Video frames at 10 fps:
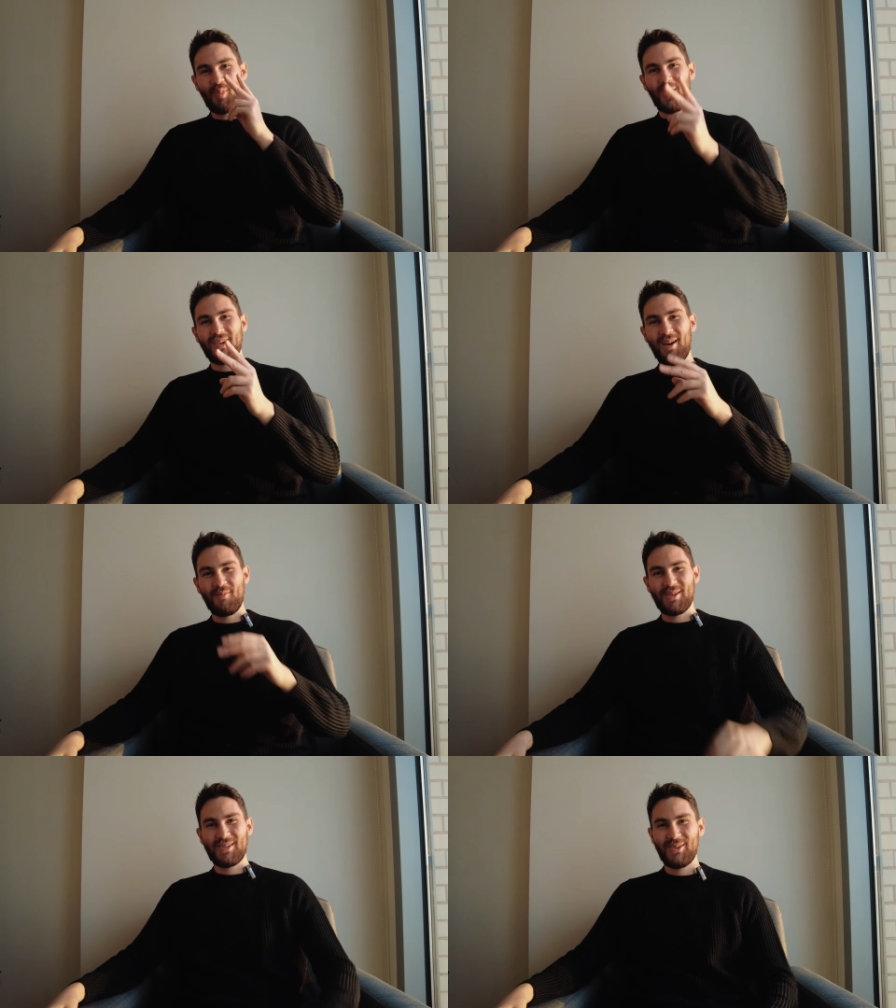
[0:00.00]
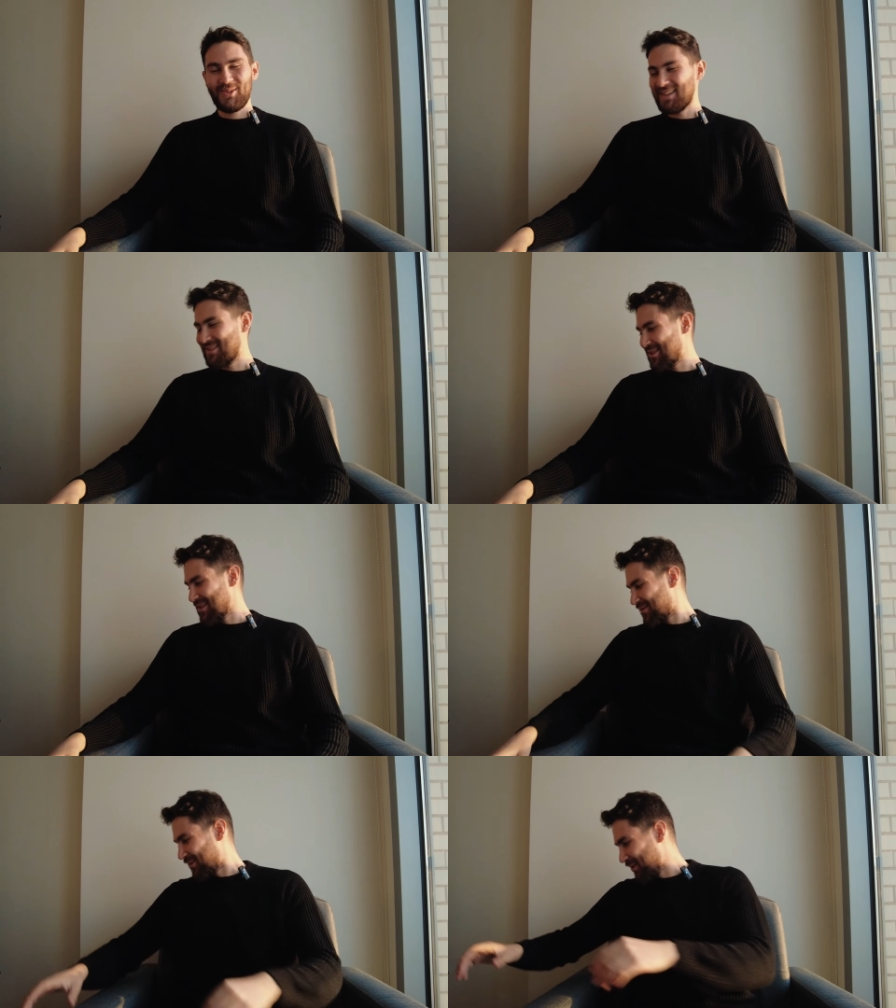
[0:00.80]
Book number two is
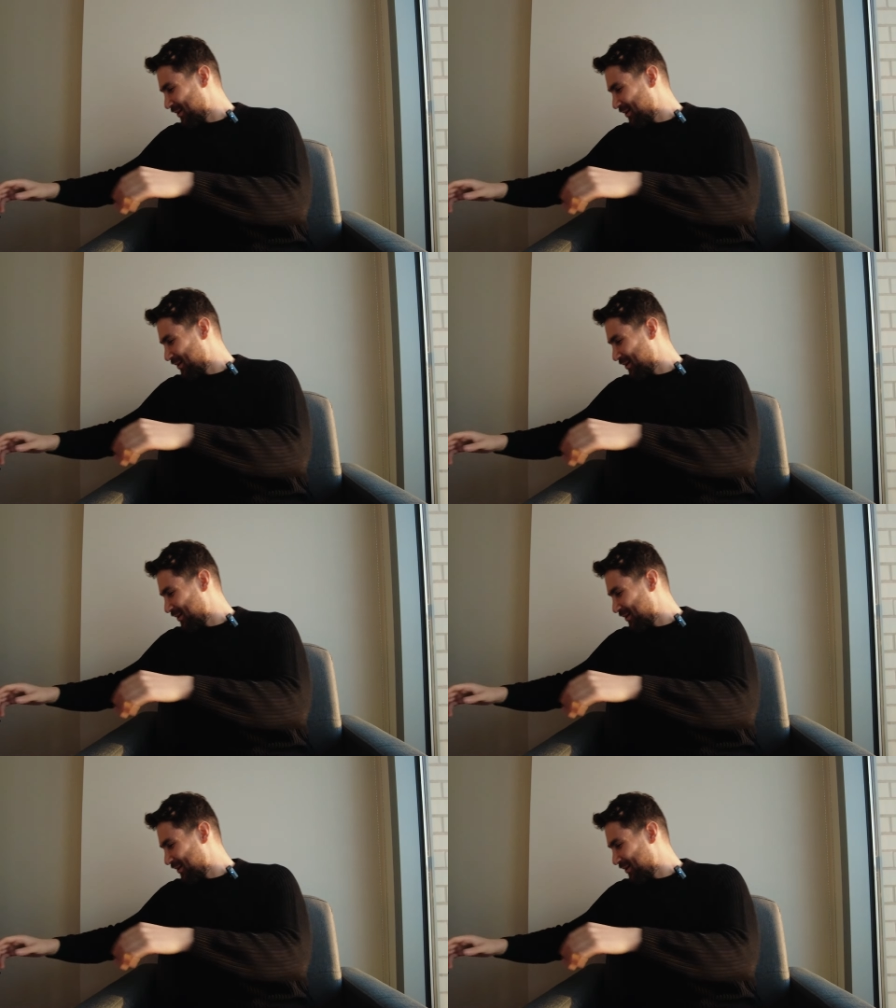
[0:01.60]
just for